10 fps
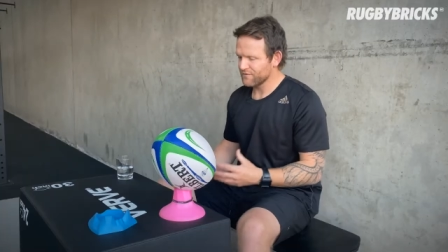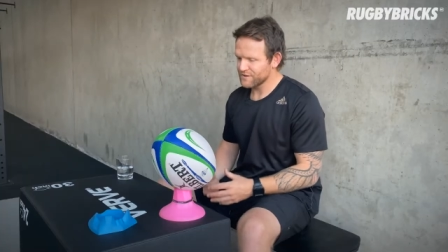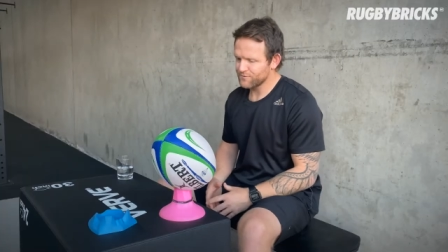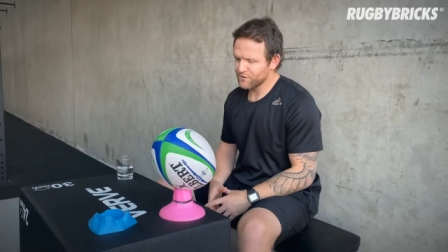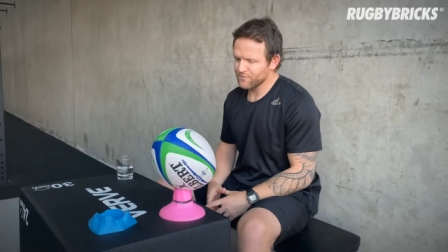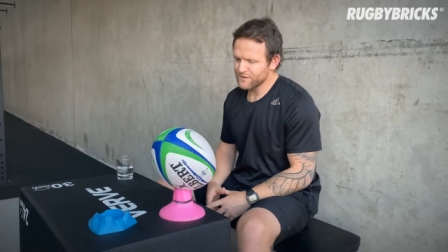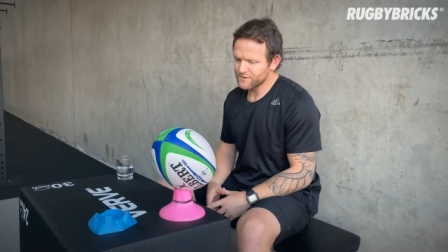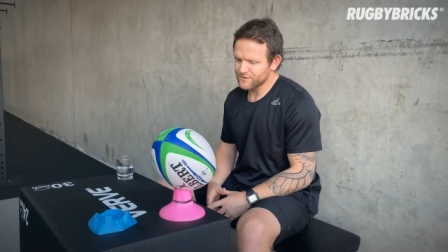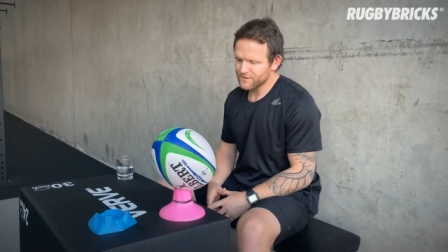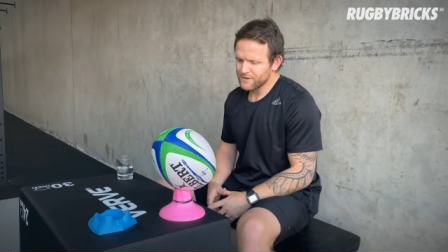
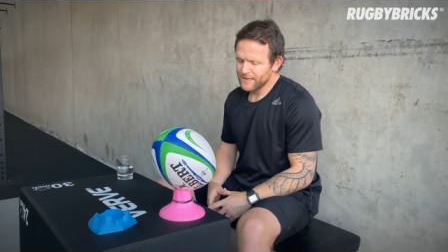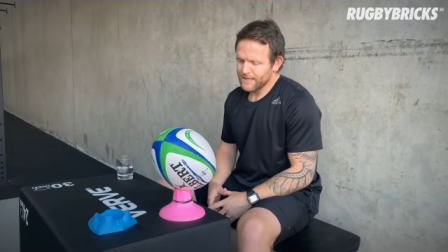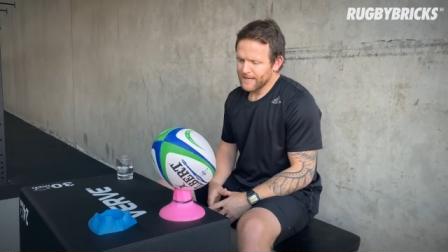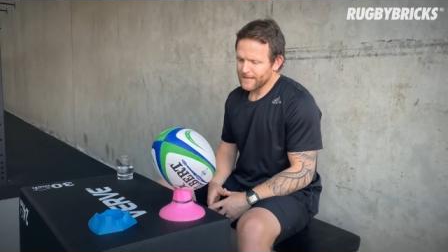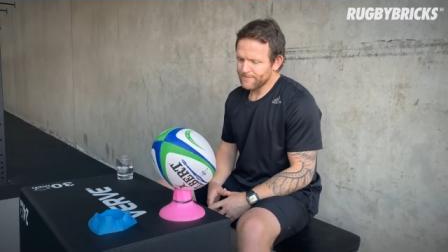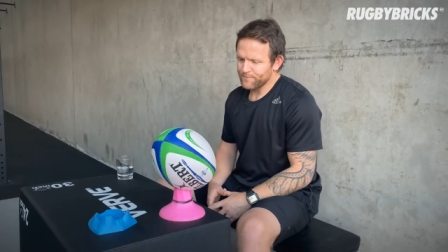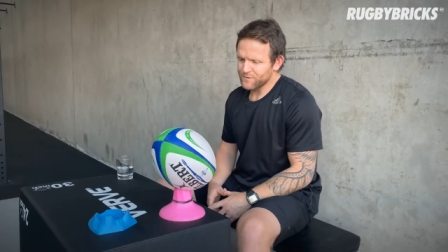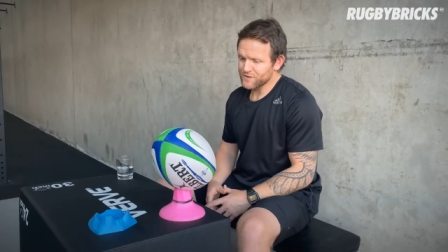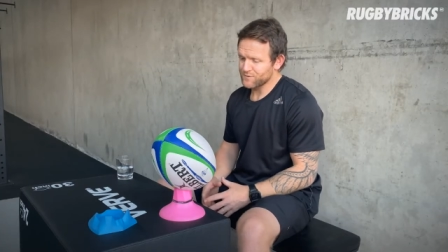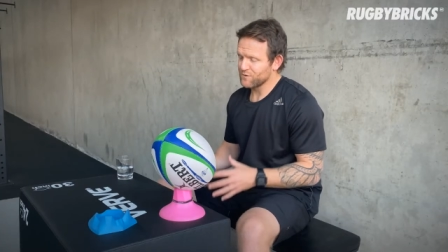experimenting. Um,
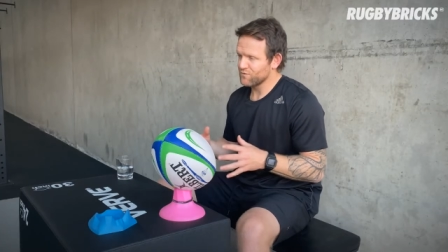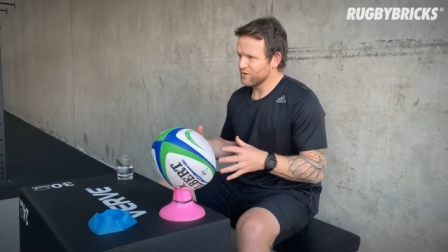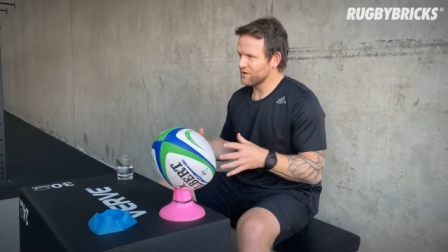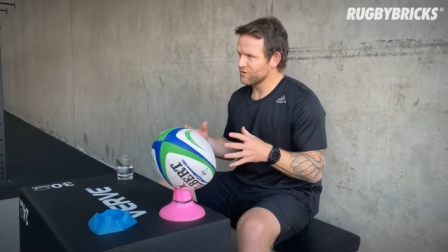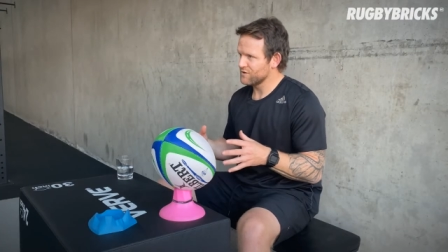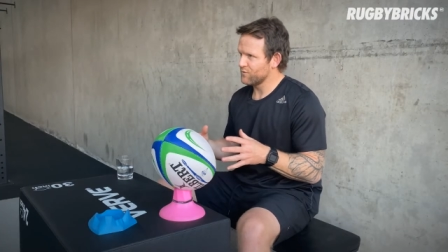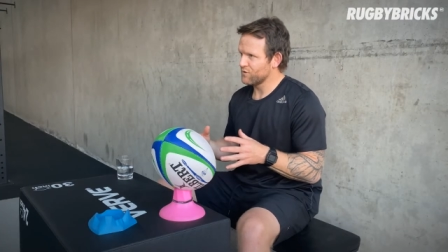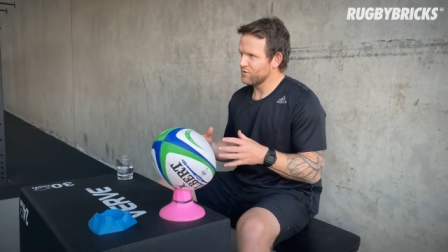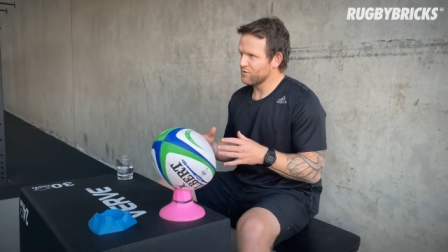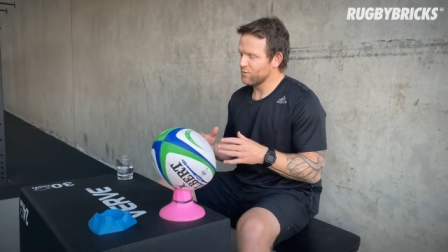so it's been really good to put it
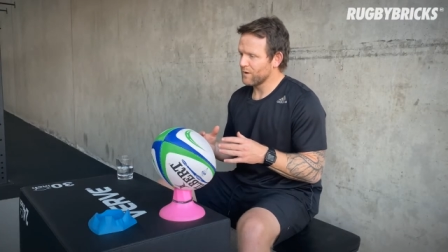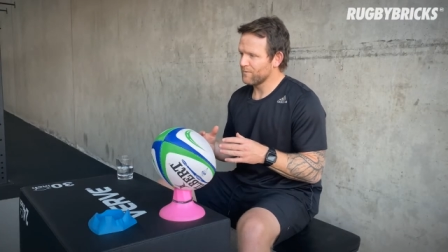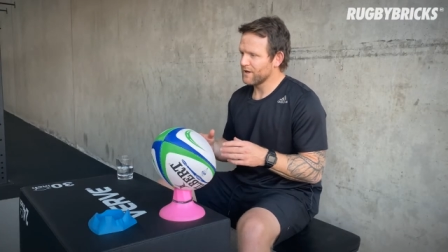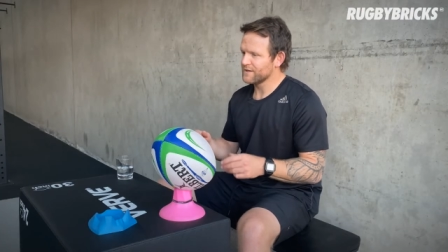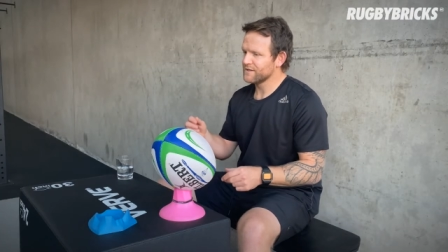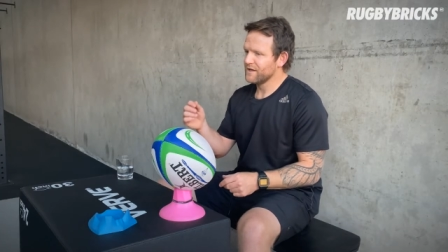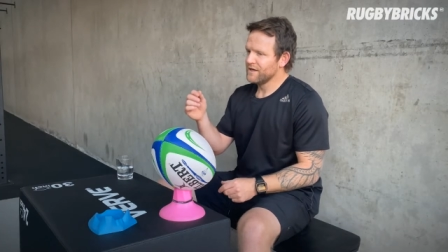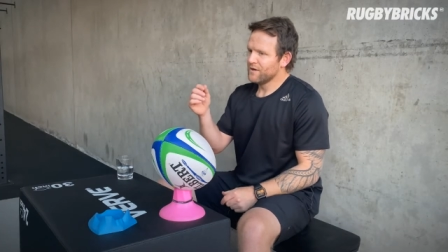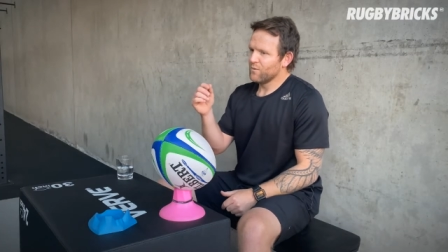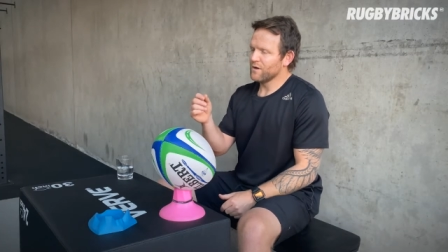all in one place.
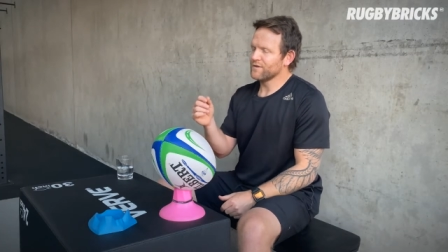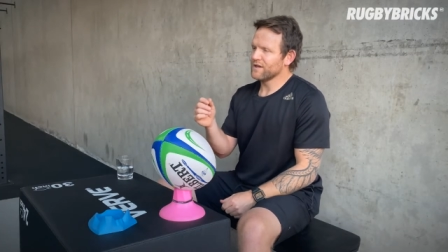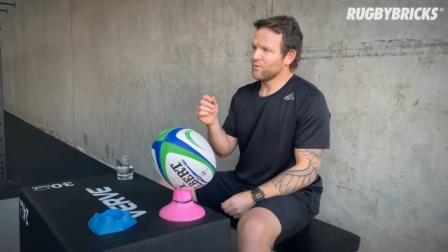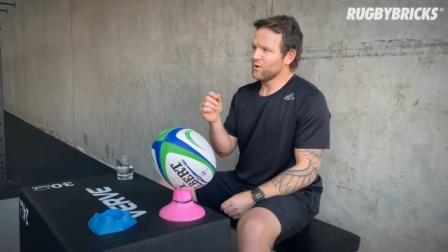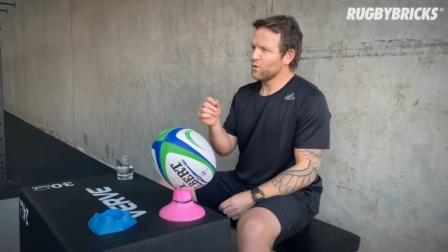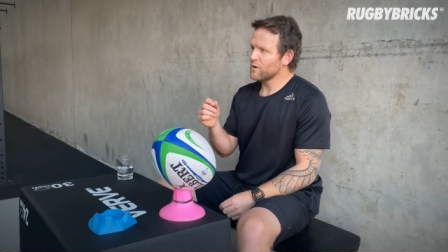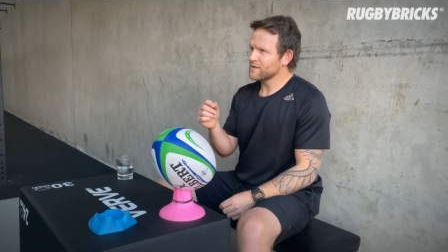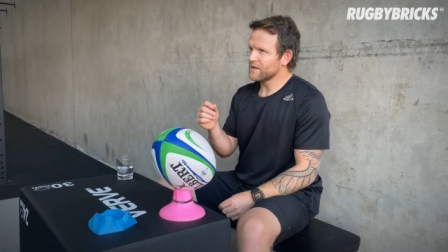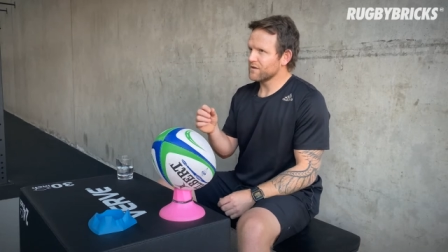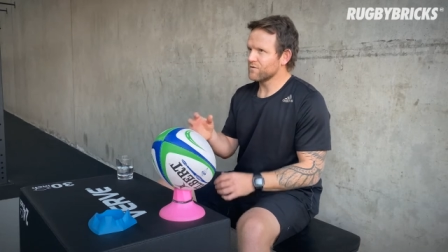One thing we always
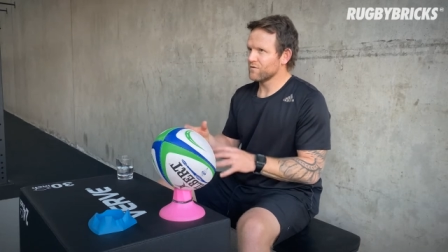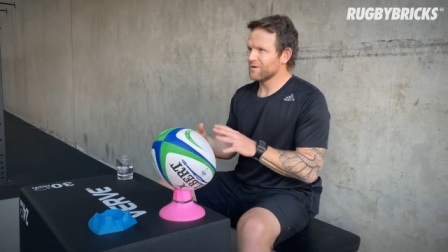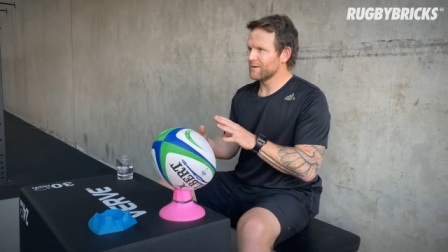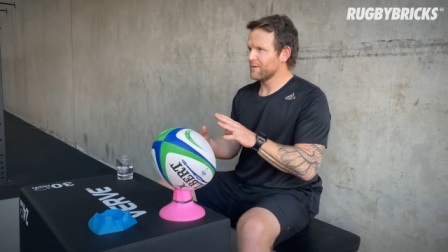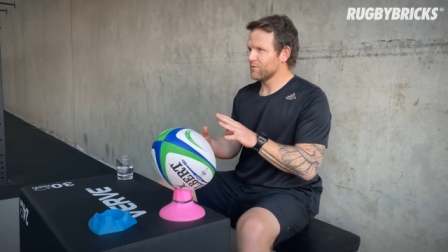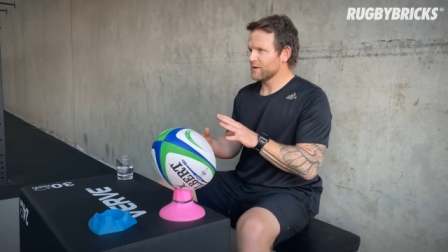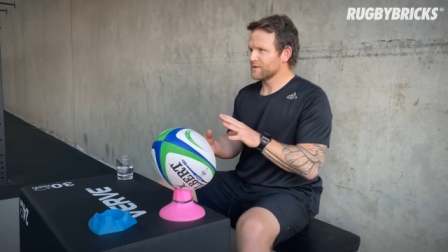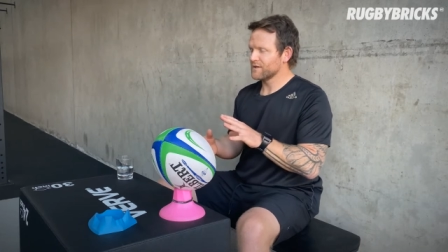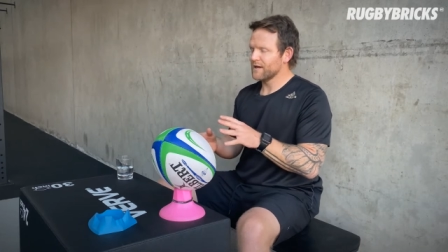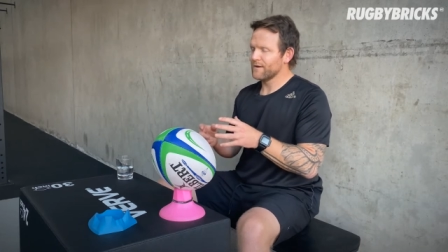get through Rugby
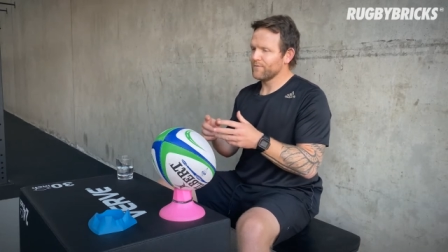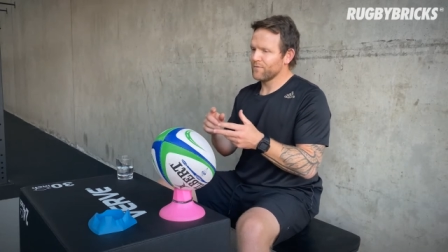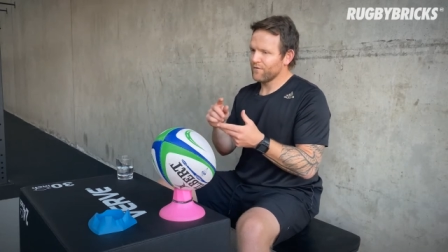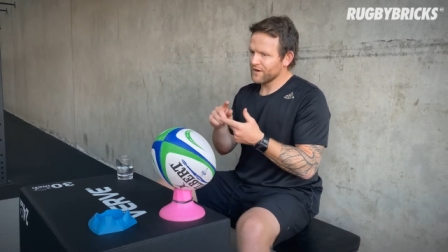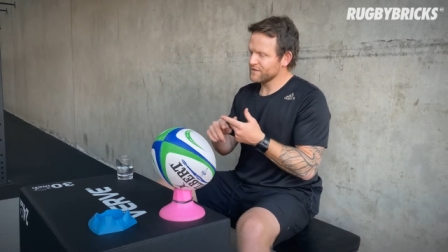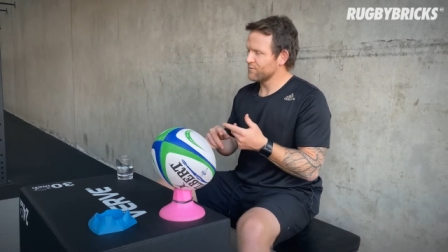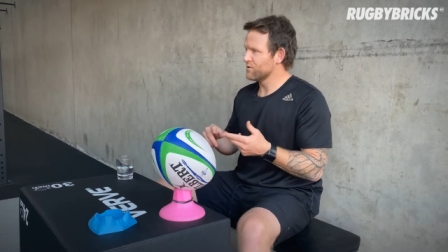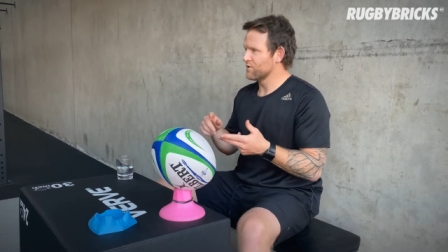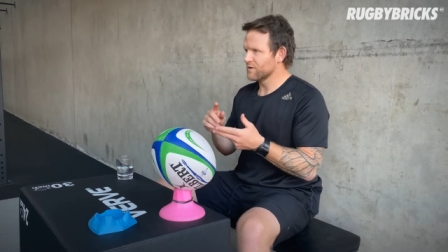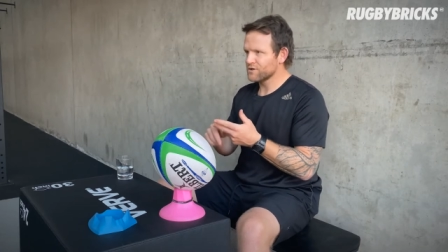Bricks, um,
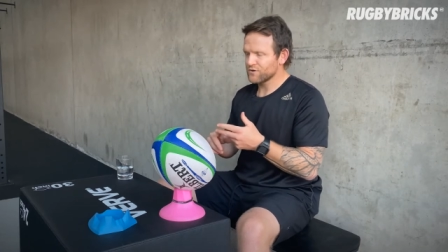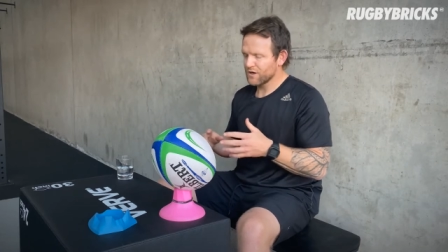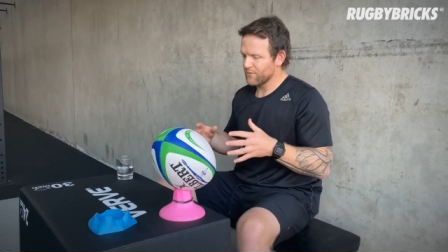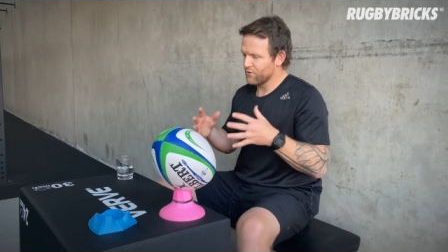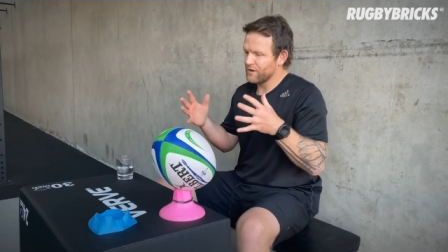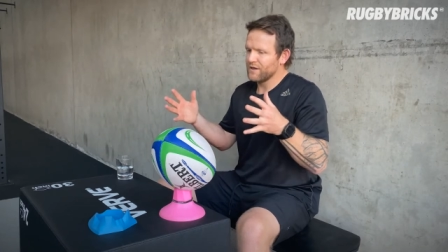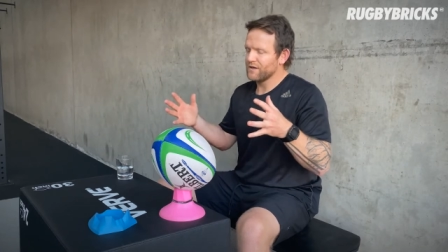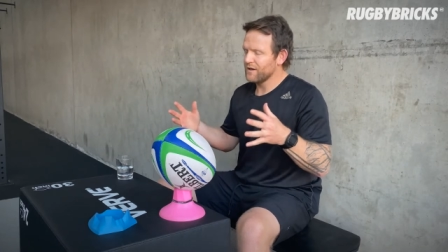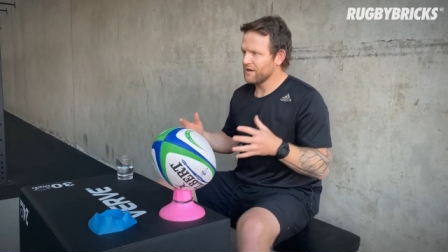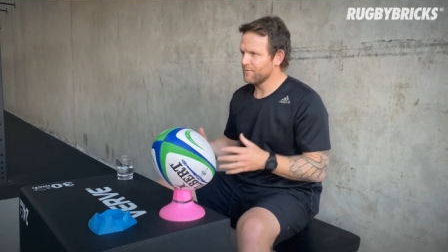Facebook or Instagram or any,
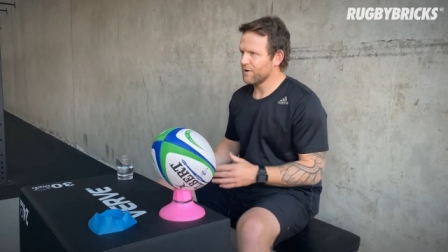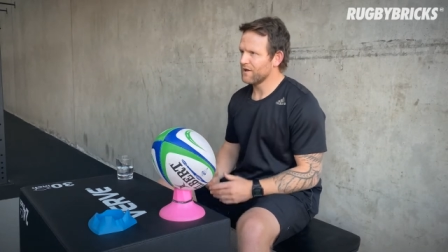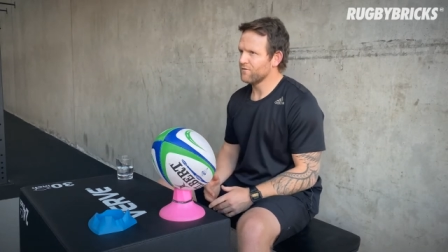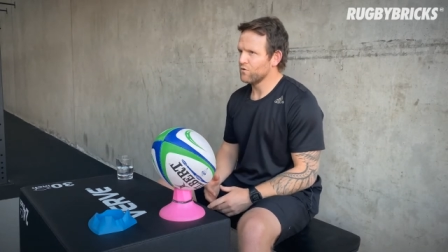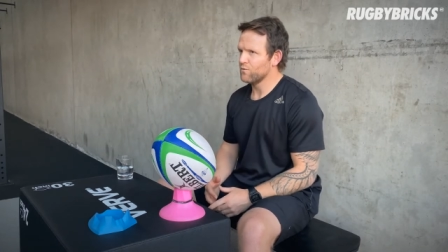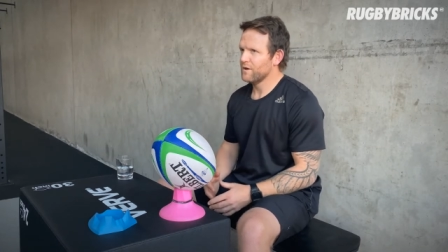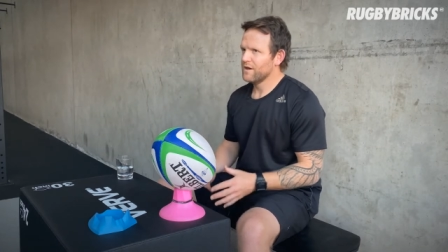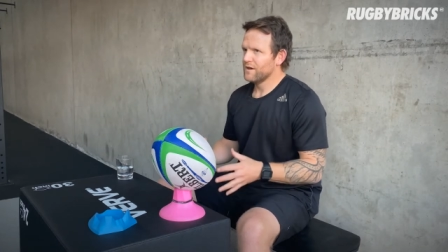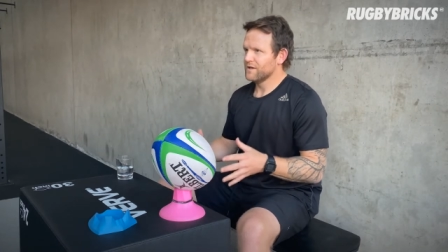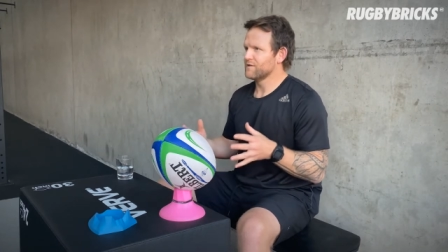any platform
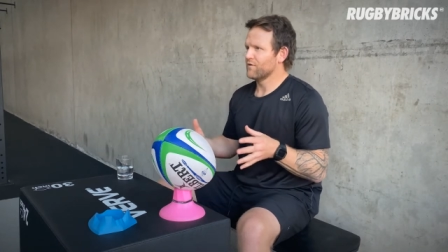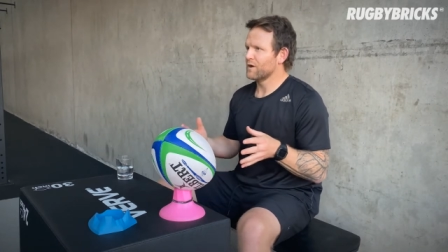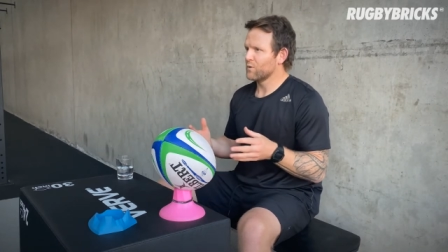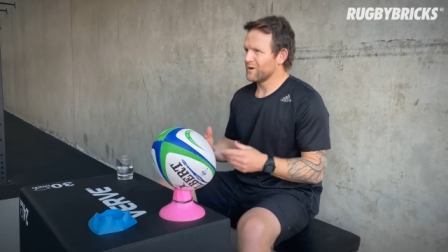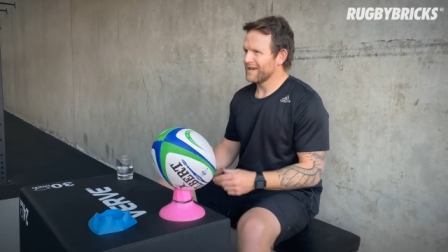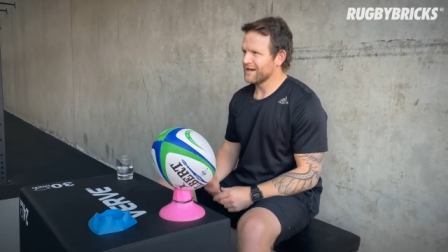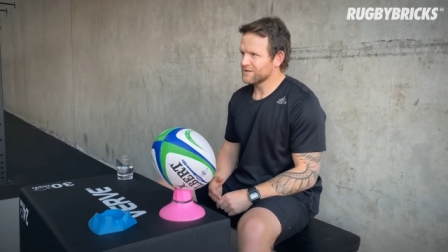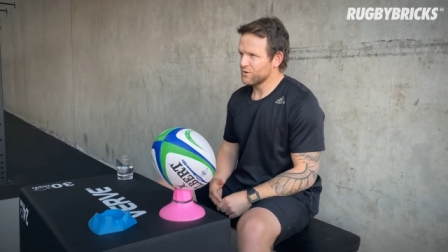is frequently asked